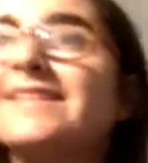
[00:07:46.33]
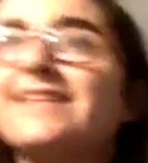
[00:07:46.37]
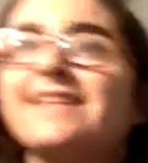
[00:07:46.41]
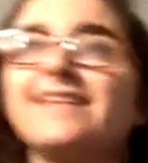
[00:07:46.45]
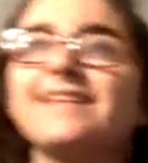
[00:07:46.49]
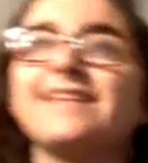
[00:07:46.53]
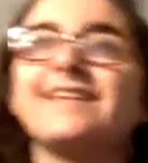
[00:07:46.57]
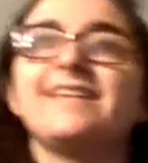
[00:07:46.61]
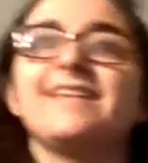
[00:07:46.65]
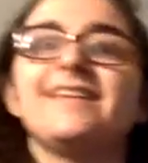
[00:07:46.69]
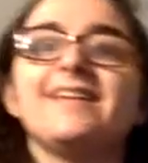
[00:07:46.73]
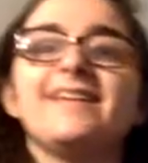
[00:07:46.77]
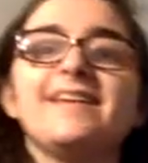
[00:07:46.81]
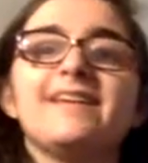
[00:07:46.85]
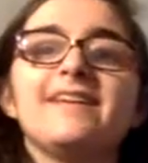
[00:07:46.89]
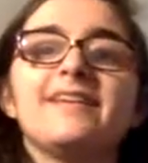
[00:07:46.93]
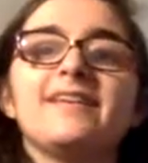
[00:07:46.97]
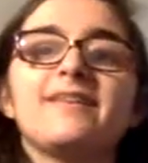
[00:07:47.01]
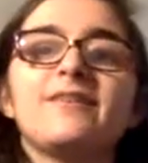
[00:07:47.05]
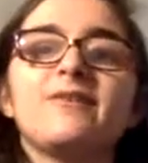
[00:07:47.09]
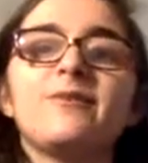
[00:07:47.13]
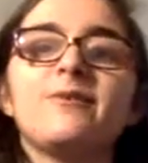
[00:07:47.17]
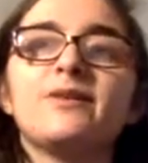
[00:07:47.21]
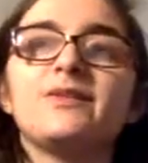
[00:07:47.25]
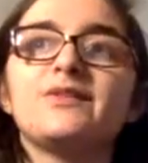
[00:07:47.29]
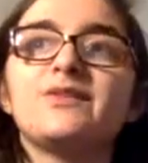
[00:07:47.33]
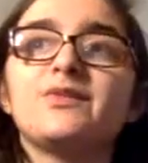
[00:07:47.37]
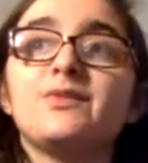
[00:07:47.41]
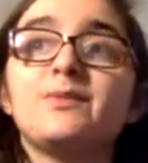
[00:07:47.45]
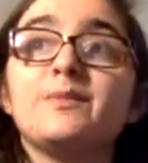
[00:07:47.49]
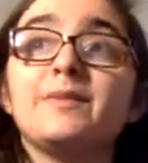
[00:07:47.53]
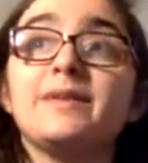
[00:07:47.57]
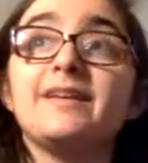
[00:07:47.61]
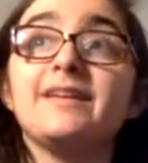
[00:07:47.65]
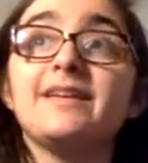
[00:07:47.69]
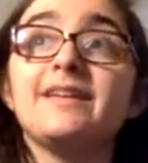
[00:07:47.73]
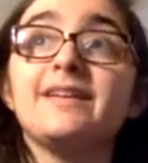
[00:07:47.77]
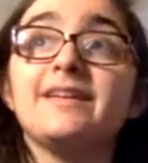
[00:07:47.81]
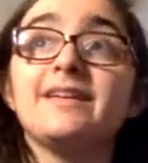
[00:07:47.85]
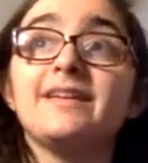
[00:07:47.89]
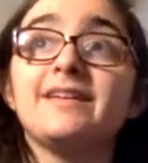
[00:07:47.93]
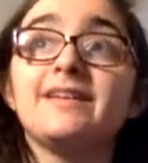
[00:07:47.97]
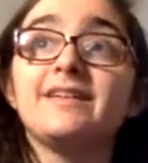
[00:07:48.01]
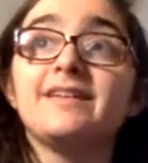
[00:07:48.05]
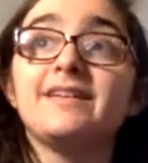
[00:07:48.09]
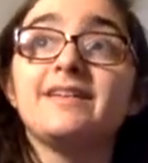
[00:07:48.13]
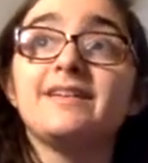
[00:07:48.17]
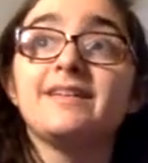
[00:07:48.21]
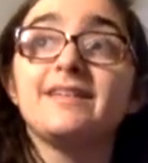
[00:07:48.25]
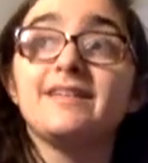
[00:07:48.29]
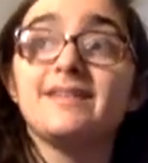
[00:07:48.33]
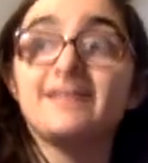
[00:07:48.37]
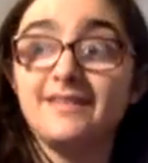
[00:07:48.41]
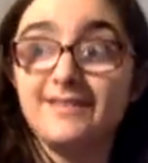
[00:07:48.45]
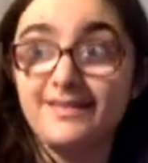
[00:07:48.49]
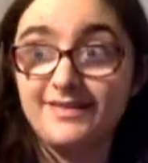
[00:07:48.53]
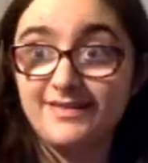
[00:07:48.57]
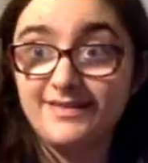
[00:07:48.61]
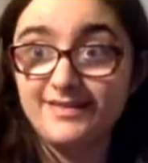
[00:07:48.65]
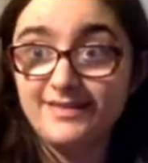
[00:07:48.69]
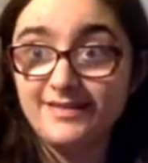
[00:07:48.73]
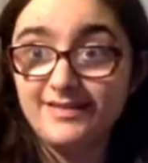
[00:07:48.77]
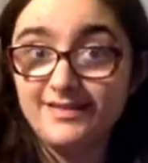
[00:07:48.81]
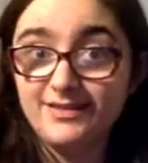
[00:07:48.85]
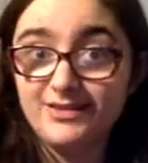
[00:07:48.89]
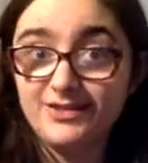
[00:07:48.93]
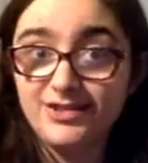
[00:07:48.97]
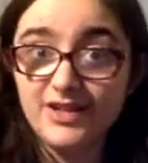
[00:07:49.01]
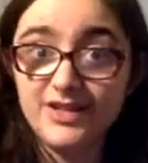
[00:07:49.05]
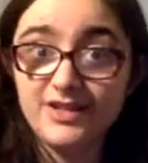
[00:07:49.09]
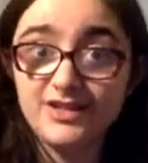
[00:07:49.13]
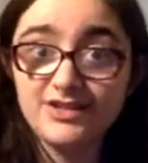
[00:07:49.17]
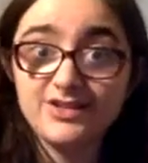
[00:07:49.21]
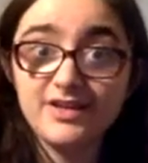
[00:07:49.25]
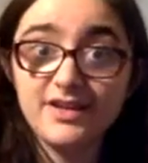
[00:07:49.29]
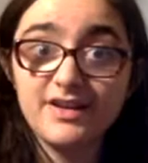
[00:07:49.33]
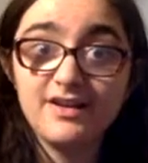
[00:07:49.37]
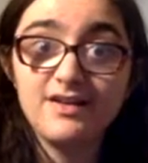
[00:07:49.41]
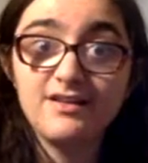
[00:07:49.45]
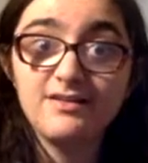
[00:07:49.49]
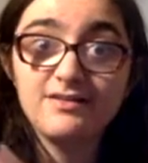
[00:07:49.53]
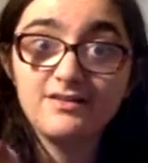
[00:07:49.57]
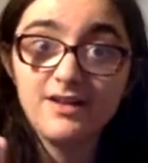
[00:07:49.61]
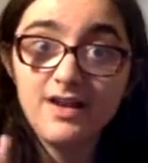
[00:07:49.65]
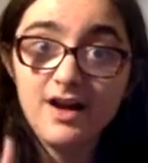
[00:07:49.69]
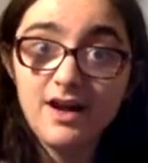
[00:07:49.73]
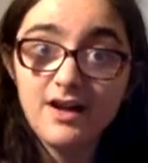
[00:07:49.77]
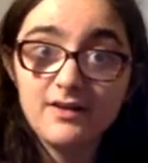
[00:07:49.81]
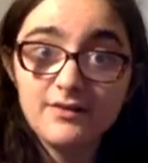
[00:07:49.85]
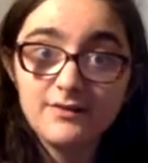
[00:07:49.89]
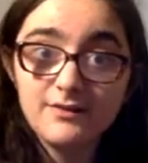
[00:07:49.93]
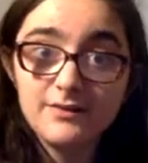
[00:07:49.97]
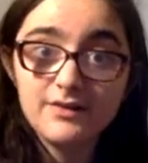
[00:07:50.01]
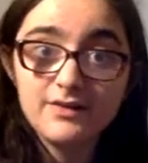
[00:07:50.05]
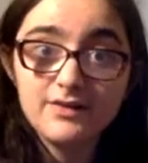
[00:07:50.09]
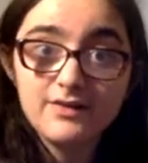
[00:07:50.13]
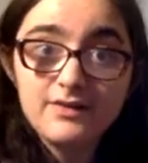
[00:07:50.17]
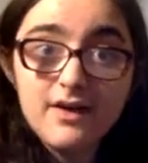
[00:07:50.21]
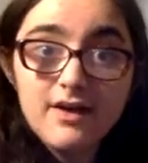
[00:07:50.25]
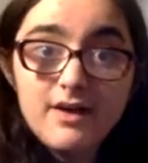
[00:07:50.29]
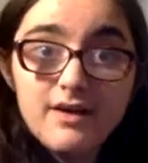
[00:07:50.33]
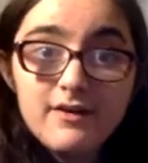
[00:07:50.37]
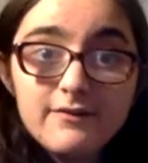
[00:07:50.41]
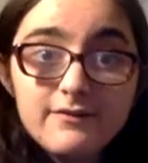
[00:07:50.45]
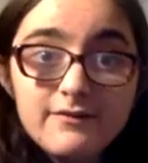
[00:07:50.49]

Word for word: going to be changing a lot of stuff. Like,